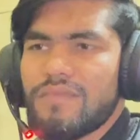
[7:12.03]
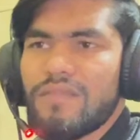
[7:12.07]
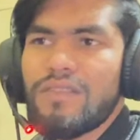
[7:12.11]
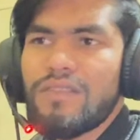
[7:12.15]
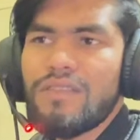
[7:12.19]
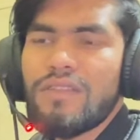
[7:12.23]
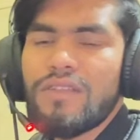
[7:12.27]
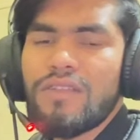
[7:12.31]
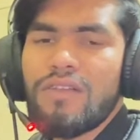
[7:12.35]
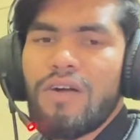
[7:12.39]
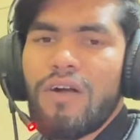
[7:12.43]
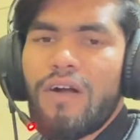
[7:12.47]

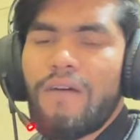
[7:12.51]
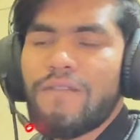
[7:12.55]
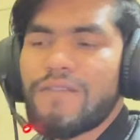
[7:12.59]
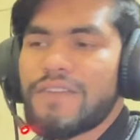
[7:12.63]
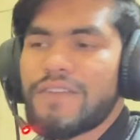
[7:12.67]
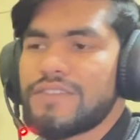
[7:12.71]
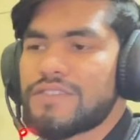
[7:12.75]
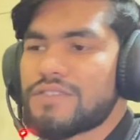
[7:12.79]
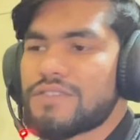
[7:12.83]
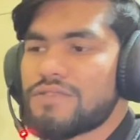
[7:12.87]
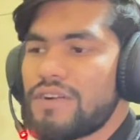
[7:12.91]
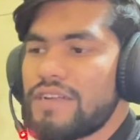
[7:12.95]
now after
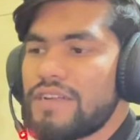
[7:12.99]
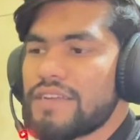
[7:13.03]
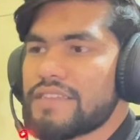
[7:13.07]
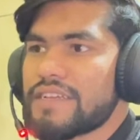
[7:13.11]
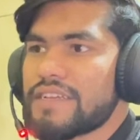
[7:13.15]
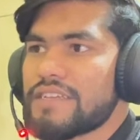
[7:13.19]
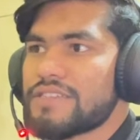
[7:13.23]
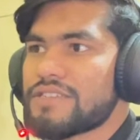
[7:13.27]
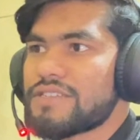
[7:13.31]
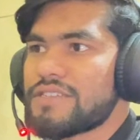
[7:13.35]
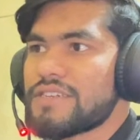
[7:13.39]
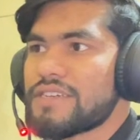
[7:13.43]
installing the
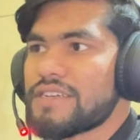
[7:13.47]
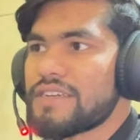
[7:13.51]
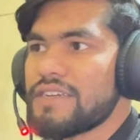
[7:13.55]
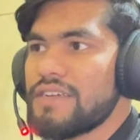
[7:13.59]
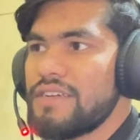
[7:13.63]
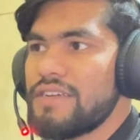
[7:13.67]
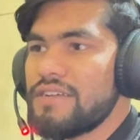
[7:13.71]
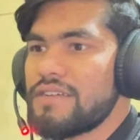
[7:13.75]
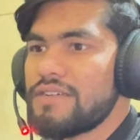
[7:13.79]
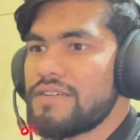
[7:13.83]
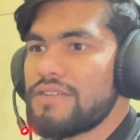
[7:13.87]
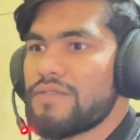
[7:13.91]

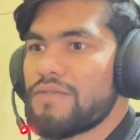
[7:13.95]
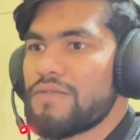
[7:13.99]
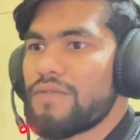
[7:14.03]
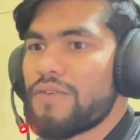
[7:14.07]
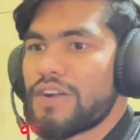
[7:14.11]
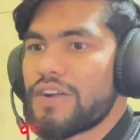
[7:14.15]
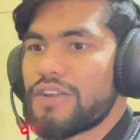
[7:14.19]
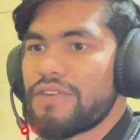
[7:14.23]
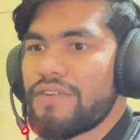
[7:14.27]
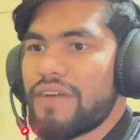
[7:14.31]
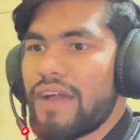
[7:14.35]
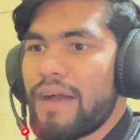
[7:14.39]
SDK,
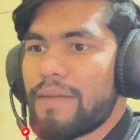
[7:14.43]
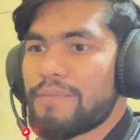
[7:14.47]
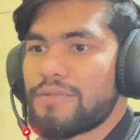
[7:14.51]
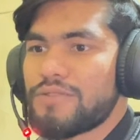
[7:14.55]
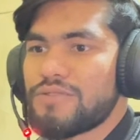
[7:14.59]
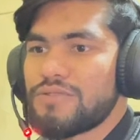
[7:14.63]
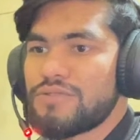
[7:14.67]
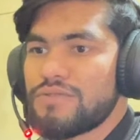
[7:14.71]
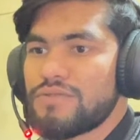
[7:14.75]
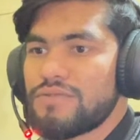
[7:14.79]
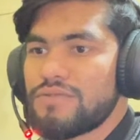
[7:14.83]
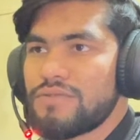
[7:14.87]
what you have to
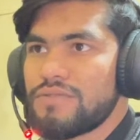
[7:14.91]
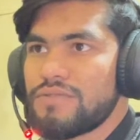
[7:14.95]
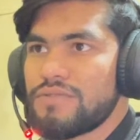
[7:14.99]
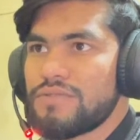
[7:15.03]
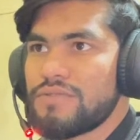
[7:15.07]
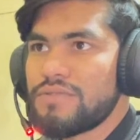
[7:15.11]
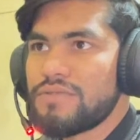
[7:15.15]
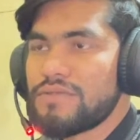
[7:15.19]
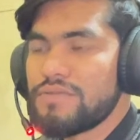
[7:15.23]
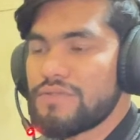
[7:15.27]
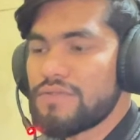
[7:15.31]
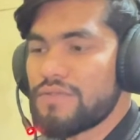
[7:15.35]
do,
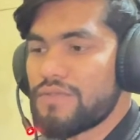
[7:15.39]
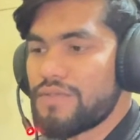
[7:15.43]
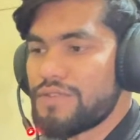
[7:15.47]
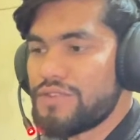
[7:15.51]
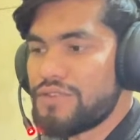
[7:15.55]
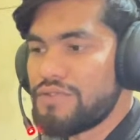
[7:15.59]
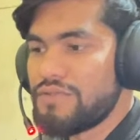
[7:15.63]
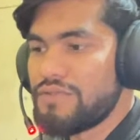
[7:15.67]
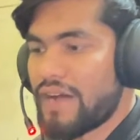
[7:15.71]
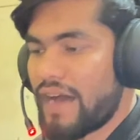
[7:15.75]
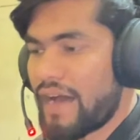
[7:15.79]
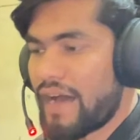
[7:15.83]

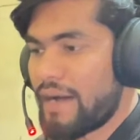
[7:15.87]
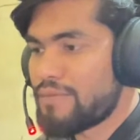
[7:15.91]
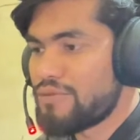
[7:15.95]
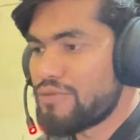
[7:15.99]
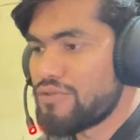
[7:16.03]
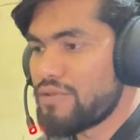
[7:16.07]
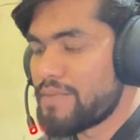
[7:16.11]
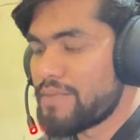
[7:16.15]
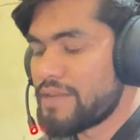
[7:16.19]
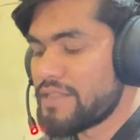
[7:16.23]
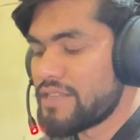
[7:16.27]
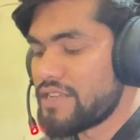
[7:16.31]
you have to
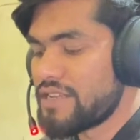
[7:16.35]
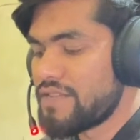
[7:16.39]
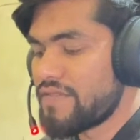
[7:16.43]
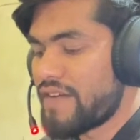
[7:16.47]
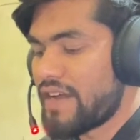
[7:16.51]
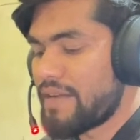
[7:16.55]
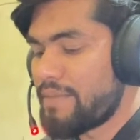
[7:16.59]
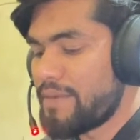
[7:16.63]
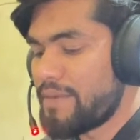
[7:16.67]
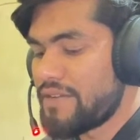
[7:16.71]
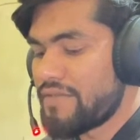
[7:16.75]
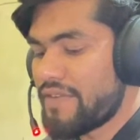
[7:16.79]
open the
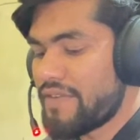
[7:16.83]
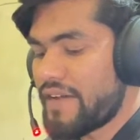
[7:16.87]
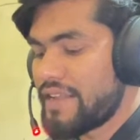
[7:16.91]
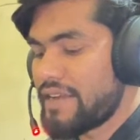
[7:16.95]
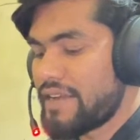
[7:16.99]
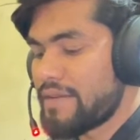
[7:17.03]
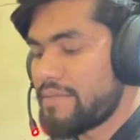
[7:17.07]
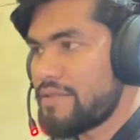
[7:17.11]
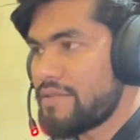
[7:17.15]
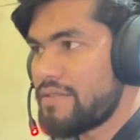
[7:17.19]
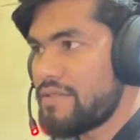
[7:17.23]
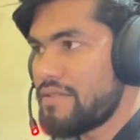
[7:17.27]
environment
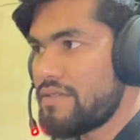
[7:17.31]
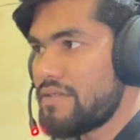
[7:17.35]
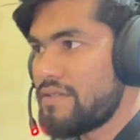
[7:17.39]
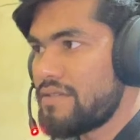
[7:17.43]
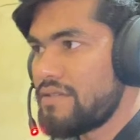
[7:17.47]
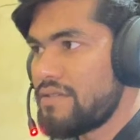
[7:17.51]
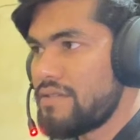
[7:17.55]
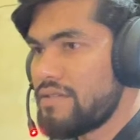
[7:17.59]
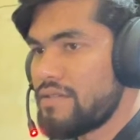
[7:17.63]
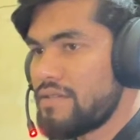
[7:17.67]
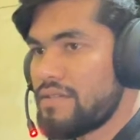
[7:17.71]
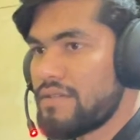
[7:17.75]
variable.
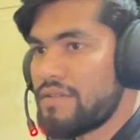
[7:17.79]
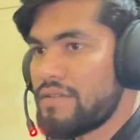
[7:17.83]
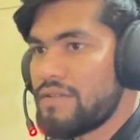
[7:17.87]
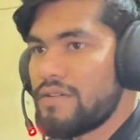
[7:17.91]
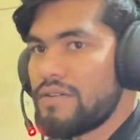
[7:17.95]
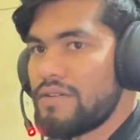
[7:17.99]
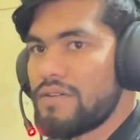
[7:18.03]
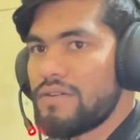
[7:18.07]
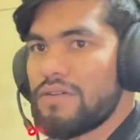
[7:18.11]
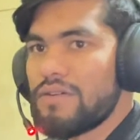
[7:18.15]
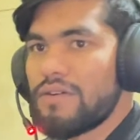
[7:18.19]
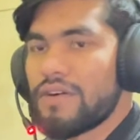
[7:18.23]

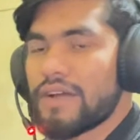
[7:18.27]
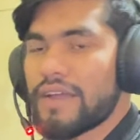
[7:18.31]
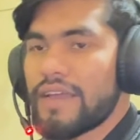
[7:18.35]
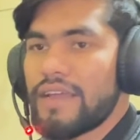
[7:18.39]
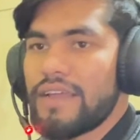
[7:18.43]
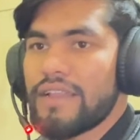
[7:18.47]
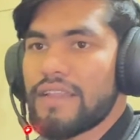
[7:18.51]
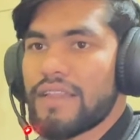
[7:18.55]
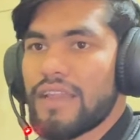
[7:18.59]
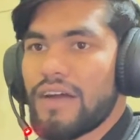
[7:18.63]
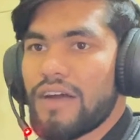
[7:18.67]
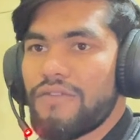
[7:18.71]

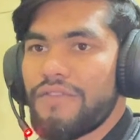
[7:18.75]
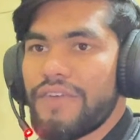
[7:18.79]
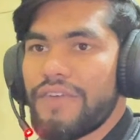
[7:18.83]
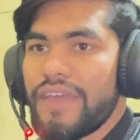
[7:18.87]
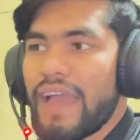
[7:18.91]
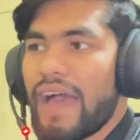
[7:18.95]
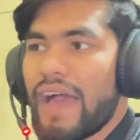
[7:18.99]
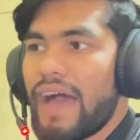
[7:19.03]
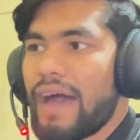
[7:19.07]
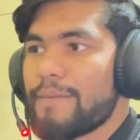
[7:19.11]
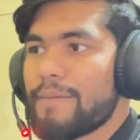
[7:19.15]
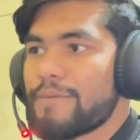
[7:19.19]
Okay, now we
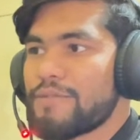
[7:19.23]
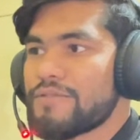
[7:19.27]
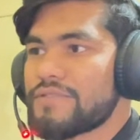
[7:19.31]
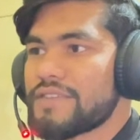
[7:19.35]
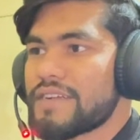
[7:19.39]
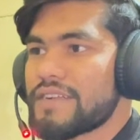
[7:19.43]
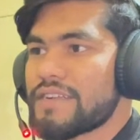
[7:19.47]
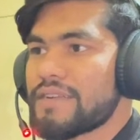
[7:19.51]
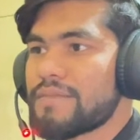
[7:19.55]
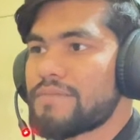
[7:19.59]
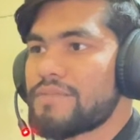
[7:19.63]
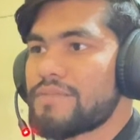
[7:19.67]
have to set up